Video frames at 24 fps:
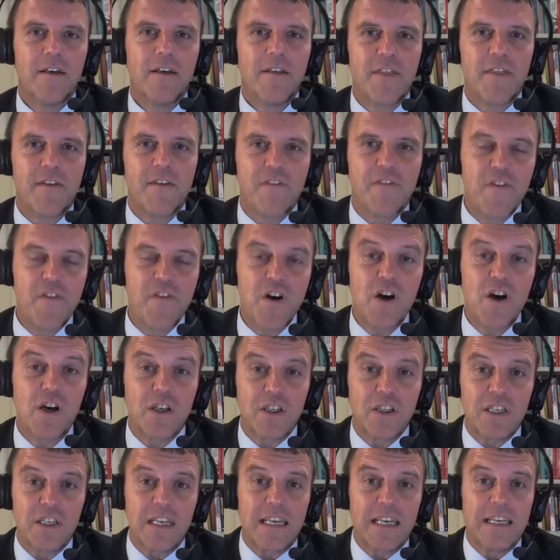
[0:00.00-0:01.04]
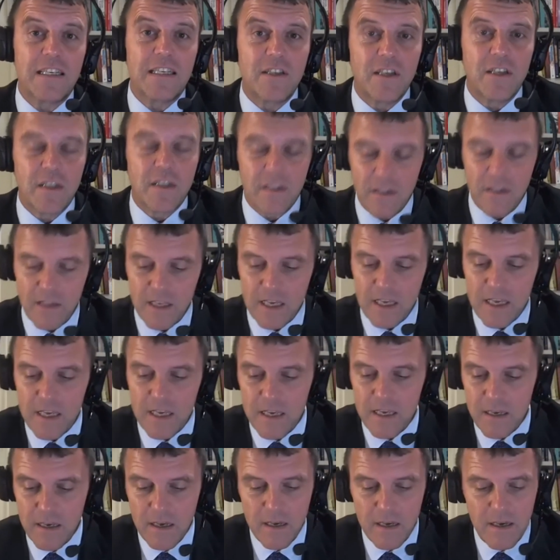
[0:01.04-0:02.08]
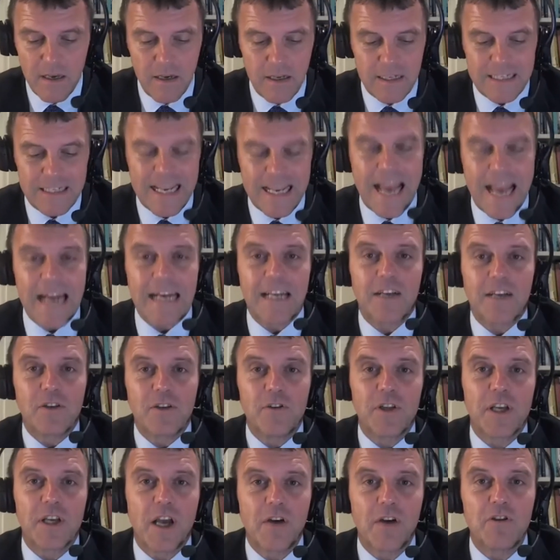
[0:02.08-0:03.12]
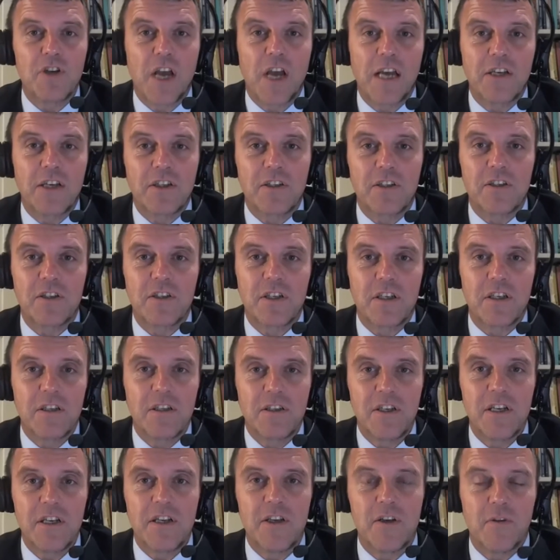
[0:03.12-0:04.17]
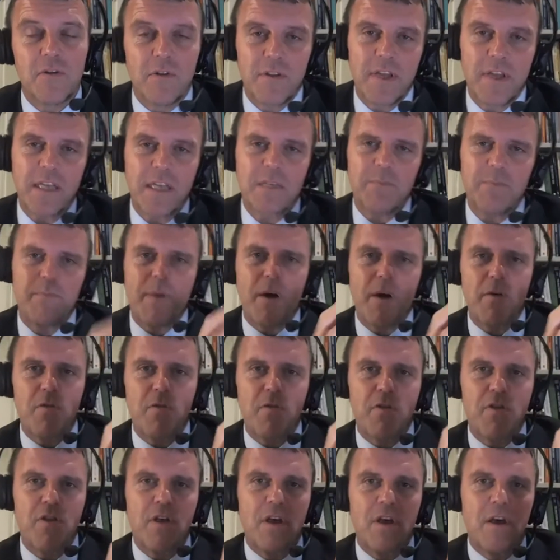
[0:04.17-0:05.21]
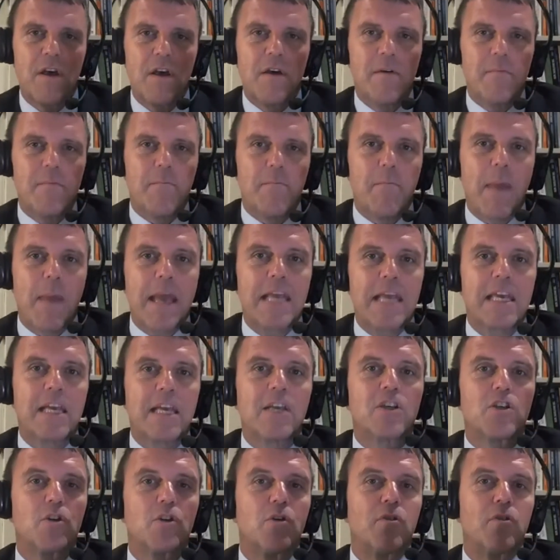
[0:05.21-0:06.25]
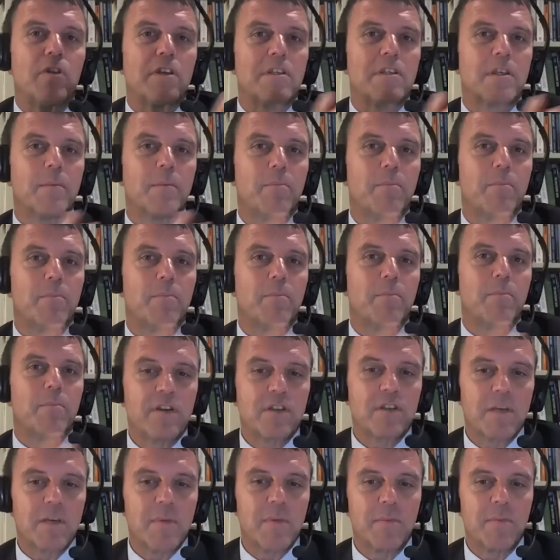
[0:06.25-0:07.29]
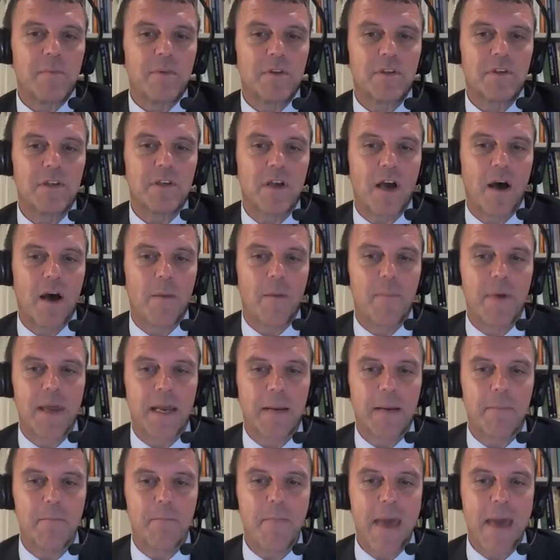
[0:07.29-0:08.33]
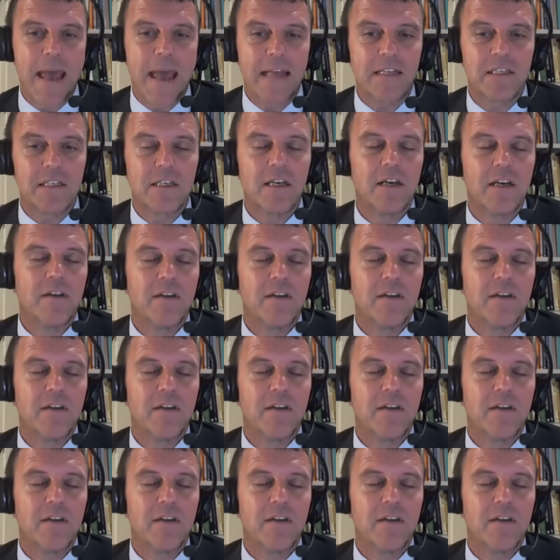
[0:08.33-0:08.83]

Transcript: The first is that the technical negotiations continue, and that's both making sure that some previous commitments are being met.